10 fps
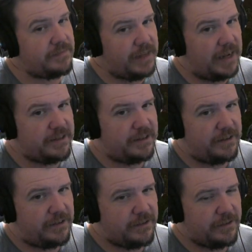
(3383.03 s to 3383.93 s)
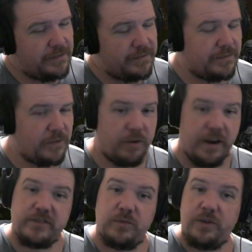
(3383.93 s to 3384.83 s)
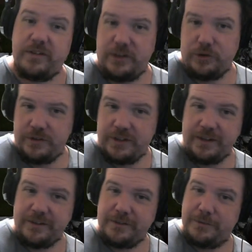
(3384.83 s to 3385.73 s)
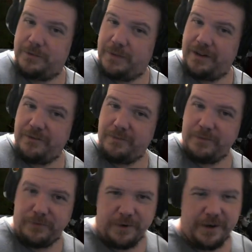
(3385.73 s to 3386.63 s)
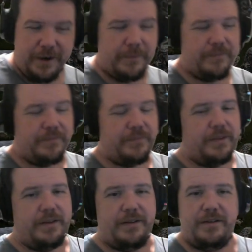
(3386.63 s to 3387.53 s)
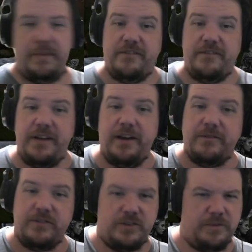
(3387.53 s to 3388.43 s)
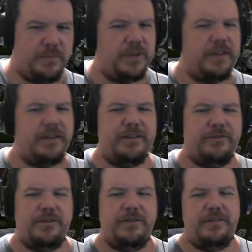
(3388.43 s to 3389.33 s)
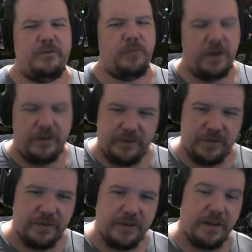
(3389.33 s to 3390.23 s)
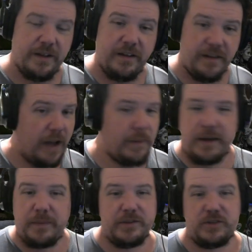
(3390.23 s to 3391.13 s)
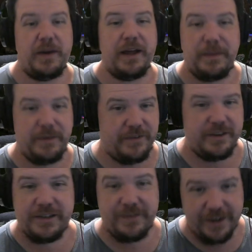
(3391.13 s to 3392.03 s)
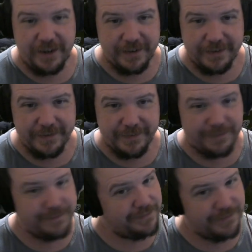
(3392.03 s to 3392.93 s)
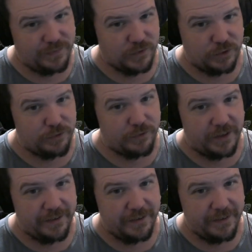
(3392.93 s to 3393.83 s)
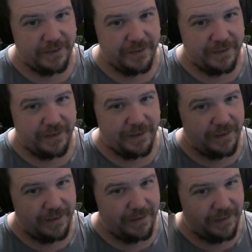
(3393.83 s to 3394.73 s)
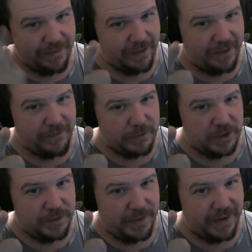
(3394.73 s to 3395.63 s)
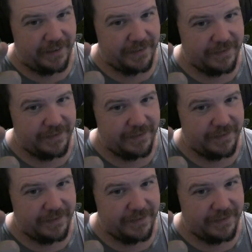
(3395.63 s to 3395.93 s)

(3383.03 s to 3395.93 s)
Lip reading: As it is. Or as it was, I should say. Because it was my life before now. My life now is completely different. It's wonderful. I wake up with a smile on my face every day. Truthfully. Life is what you make it.